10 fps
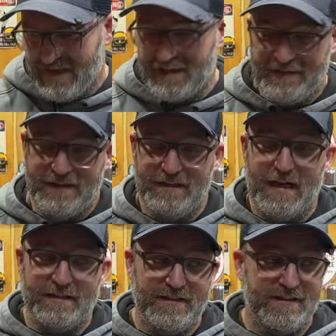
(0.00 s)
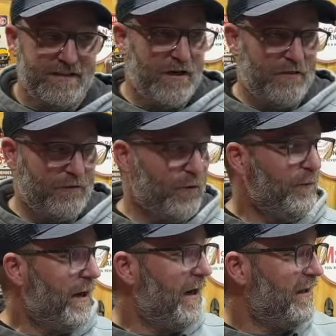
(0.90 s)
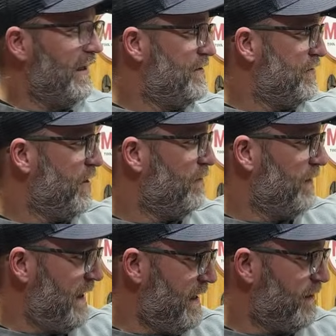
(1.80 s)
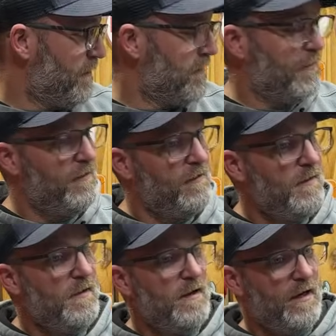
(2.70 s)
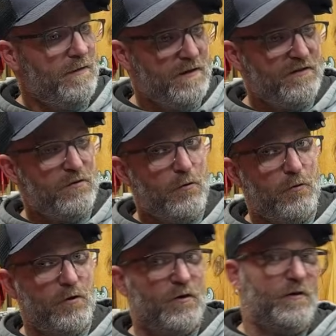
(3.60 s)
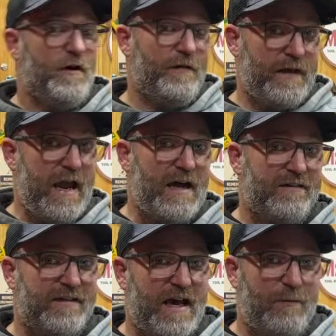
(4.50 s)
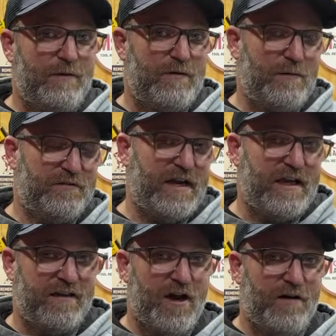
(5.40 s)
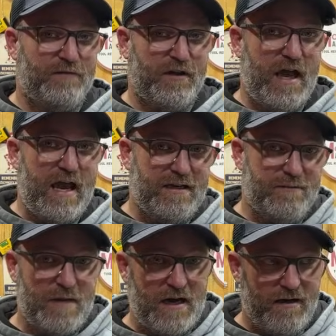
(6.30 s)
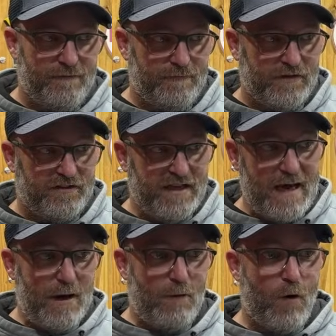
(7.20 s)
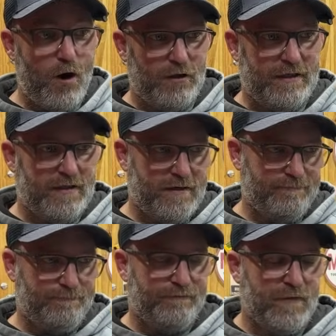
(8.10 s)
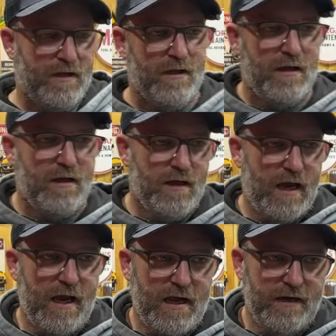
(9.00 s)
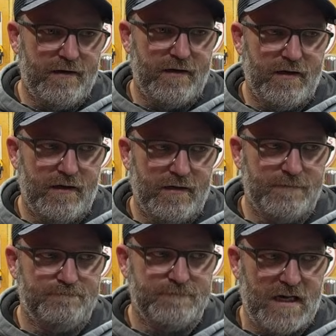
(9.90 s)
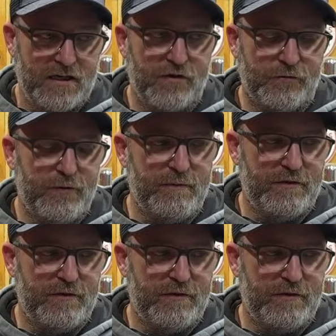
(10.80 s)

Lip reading: I did cut through my electric over here in this corner on the outside whenever I was taking off to add in to tie my wall in. And I cut through it